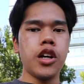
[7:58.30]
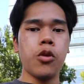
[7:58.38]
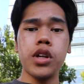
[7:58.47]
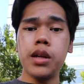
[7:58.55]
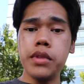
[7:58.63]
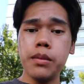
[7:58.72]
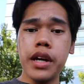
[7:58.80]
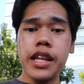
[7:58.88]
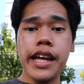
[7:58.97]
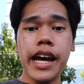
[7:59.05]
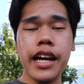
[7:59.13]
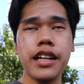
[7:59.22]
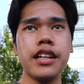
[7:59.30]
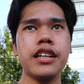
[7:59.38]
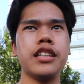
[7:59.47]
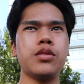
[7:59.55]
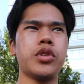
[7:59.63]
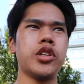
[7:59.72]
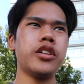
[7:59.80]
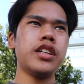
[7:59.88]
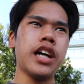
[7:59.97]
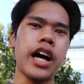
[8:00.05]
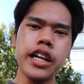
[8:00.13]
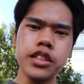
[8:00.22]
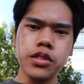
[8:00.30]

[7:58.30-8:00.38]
What I mean by that is when you're in high